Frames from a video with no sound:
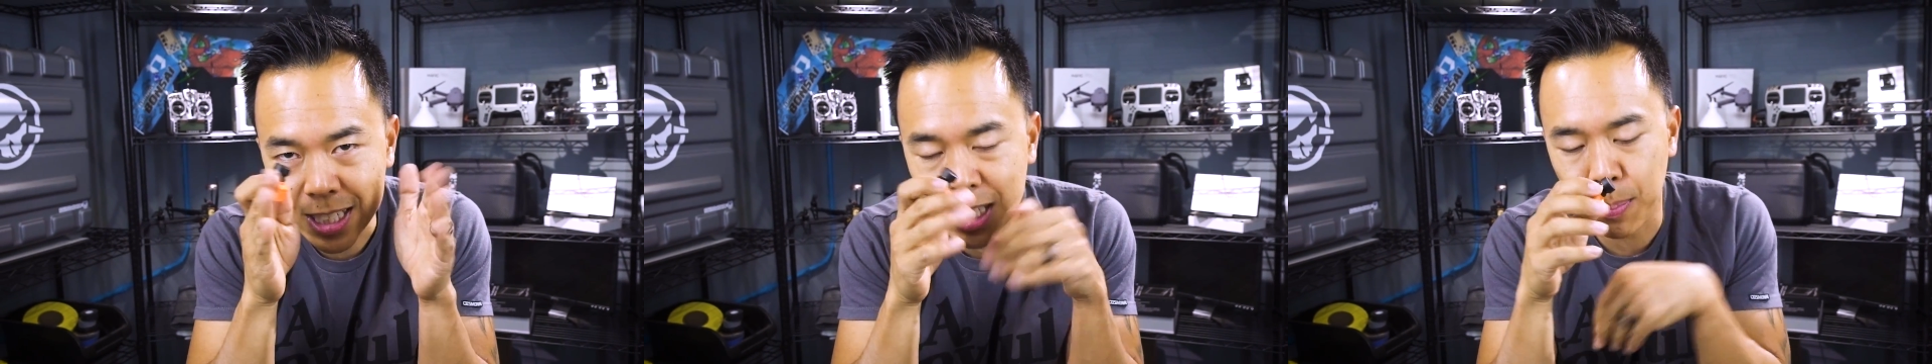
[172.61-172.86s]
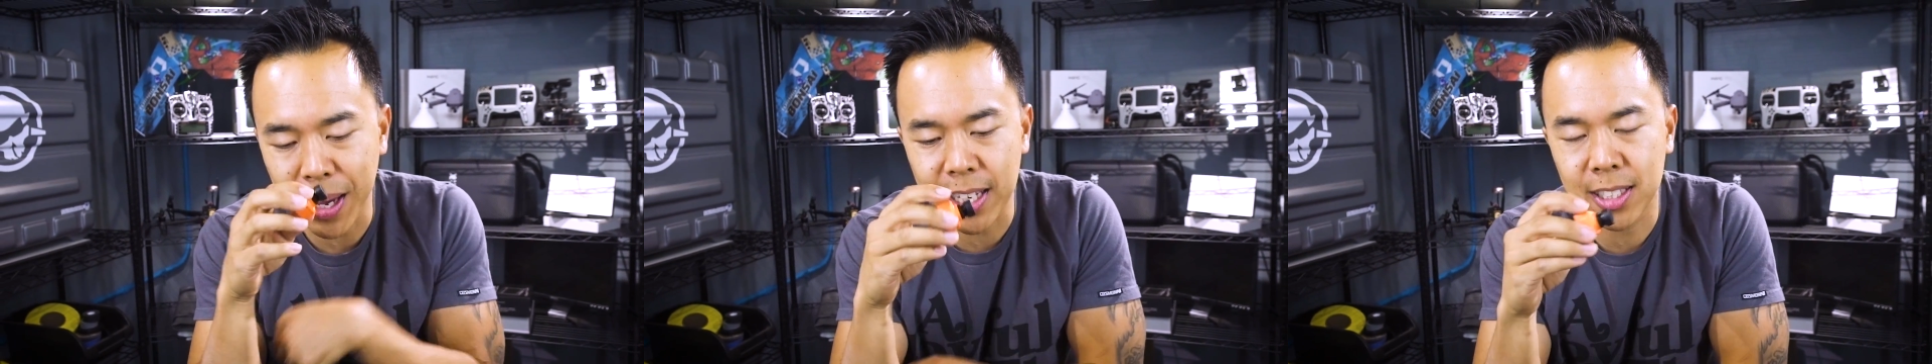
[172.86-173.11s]

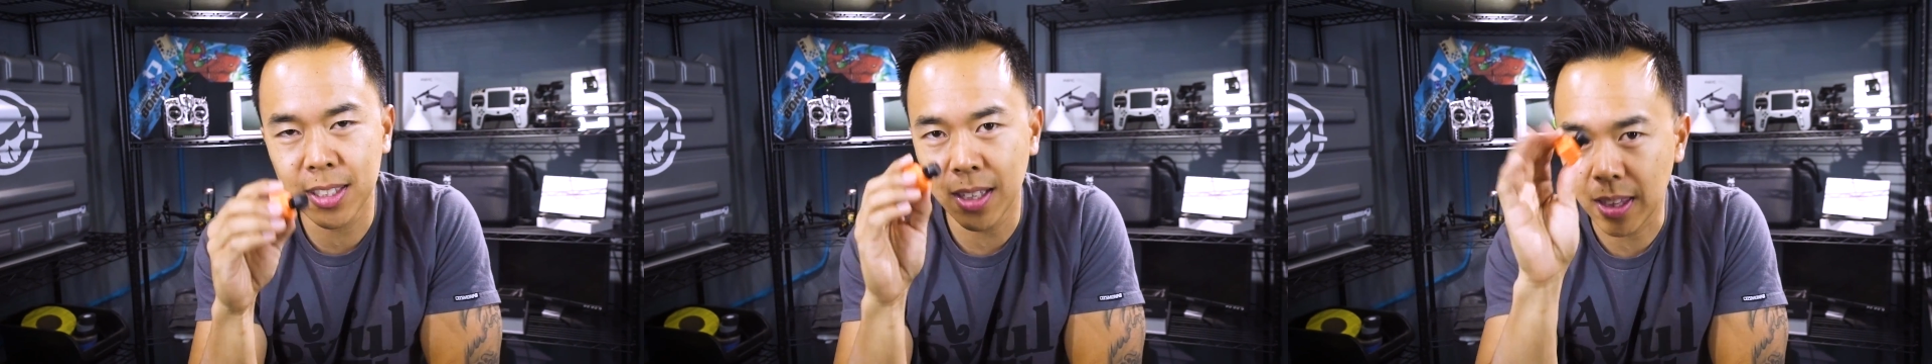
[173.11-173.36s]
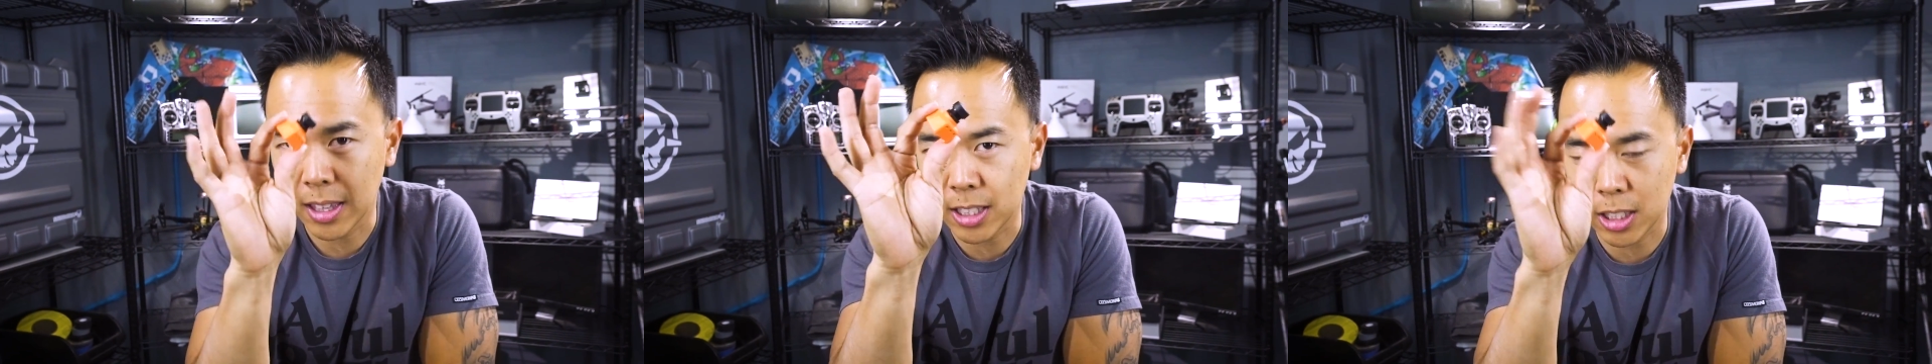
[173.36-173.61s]

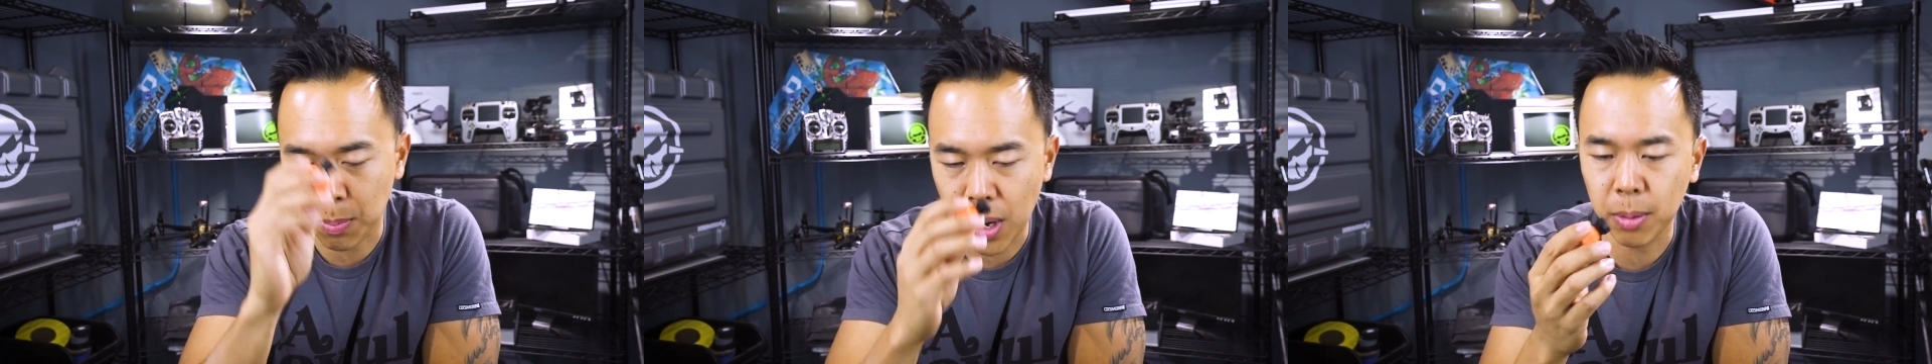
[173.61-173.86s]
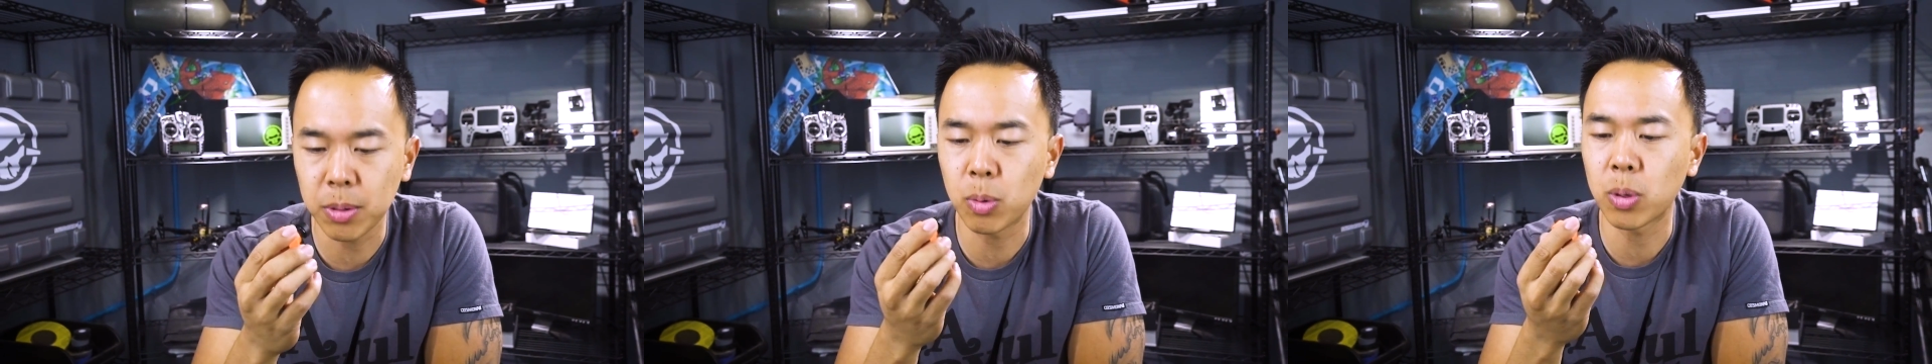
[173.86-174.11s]
space, this is
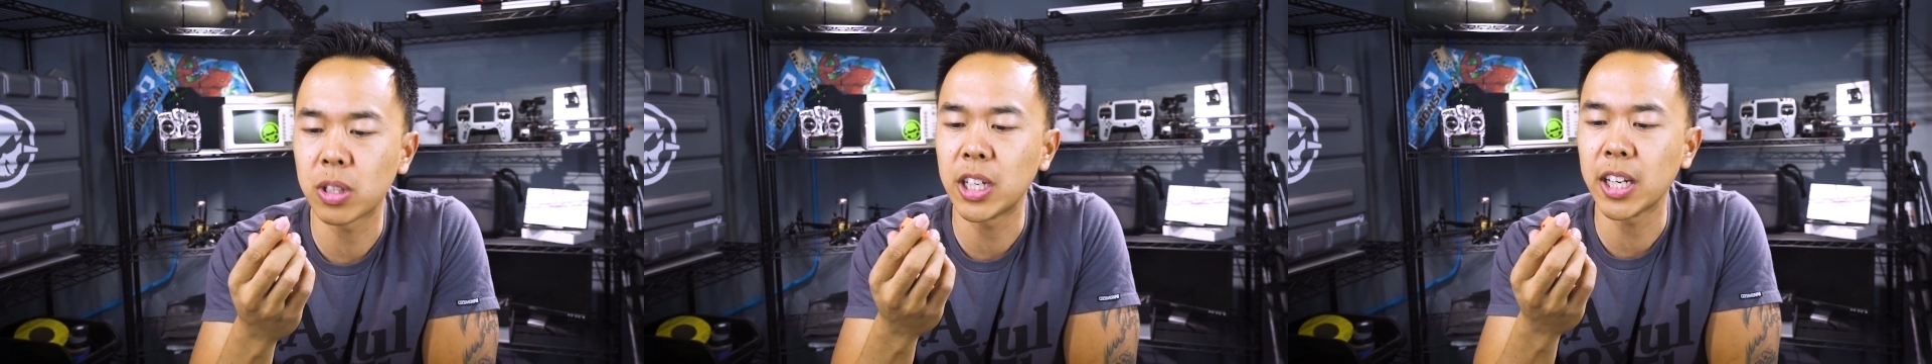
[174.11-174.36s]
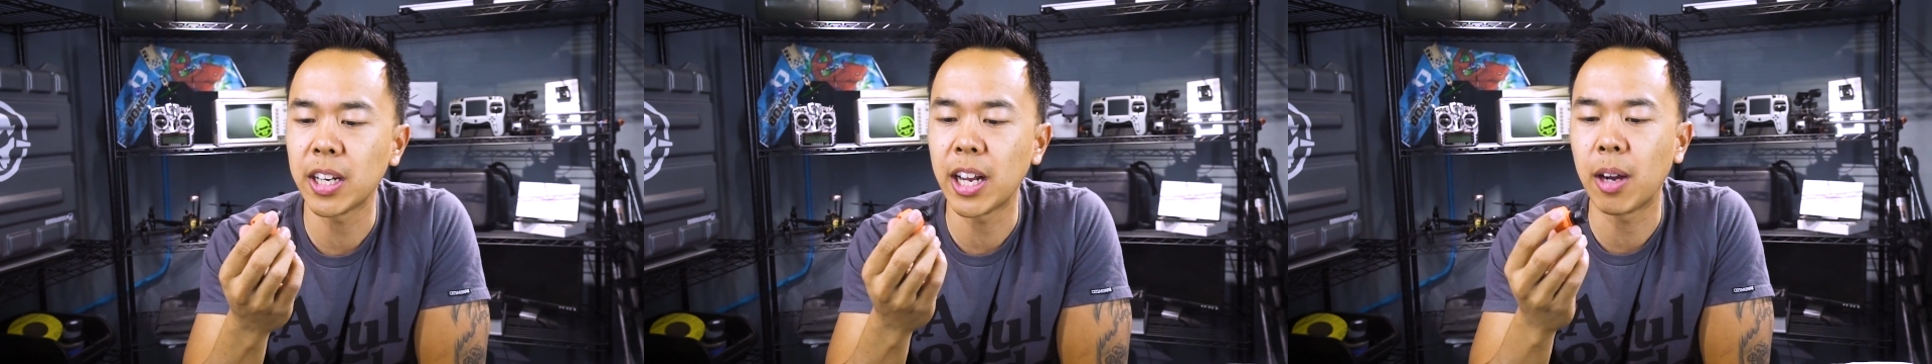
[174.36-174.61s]
probably worth checking